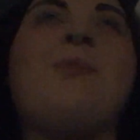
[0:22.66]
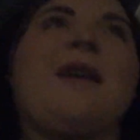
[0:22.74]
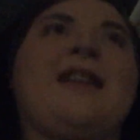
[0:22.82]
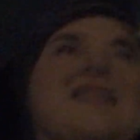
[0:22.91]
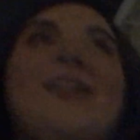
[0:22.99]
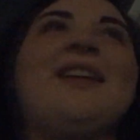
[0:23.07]

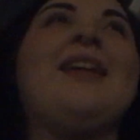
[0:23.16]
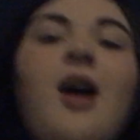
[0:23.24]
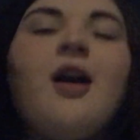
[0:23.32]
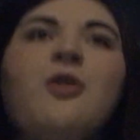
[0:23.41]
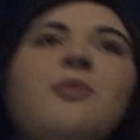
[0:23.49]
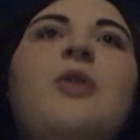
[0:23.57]
make it.
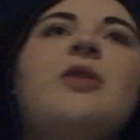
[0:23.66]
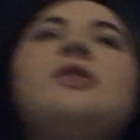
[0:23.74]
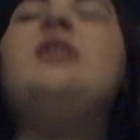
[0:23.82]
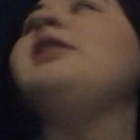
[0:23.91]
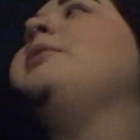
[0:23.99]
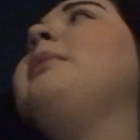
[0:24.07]
Almost
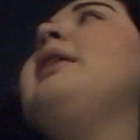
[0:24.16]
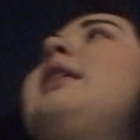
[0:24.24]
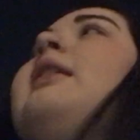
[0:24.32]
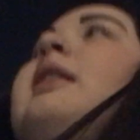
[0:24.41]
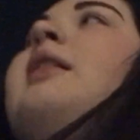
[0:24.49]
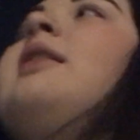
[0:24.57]
didn't make
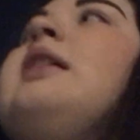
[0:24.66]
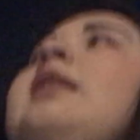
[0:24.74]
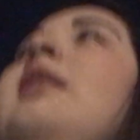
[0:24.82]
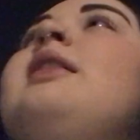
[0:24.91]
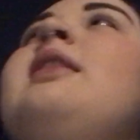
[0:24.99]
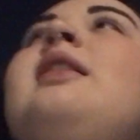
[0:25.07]

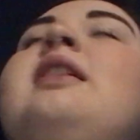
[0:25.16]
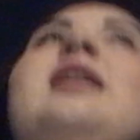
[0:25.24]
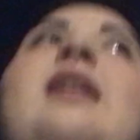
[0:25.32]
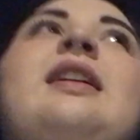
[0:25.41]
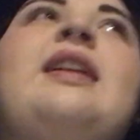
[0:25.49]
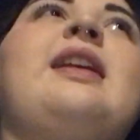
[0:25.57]

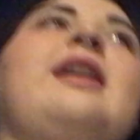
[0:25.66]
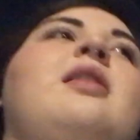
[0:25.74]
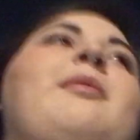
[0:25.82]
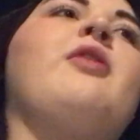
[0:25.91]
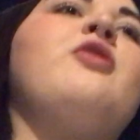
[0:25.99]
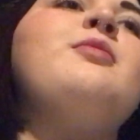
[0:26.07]
getting out
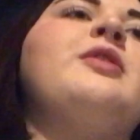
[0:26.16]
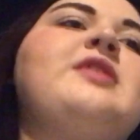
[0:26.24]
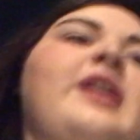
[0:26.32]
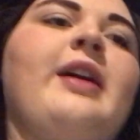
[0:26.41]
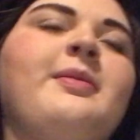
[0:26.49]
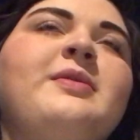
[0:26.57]
of my room on
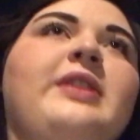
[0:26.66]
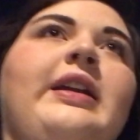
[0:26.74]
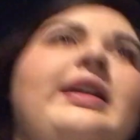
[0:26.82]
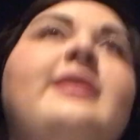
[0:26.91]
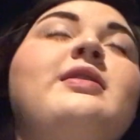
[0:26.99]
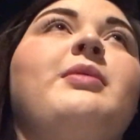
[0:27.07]
time to
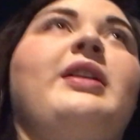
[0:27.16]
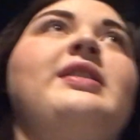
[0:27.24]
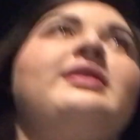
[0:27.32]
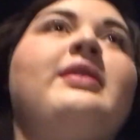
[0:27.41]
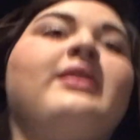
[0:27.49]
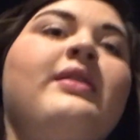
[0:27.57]
get to the
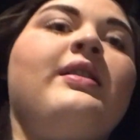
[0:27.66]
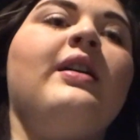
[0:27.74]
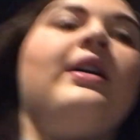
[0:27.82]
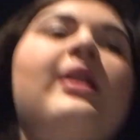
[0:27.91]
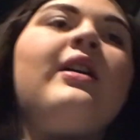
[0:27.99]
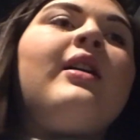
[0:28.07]
bus.
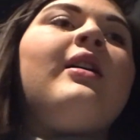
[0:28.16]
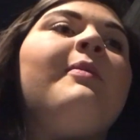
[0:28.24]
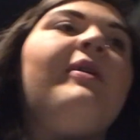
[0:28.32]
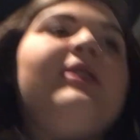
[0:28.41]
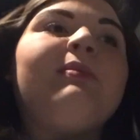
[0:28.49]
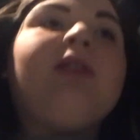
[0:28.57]

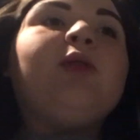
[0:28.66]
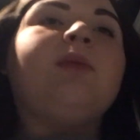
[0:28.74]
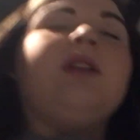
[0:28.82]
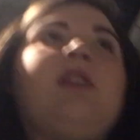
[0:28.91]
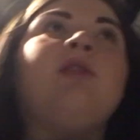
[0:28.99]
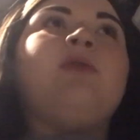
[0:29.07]
But the bus will be
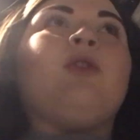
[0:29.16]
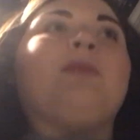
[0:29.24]
here in 4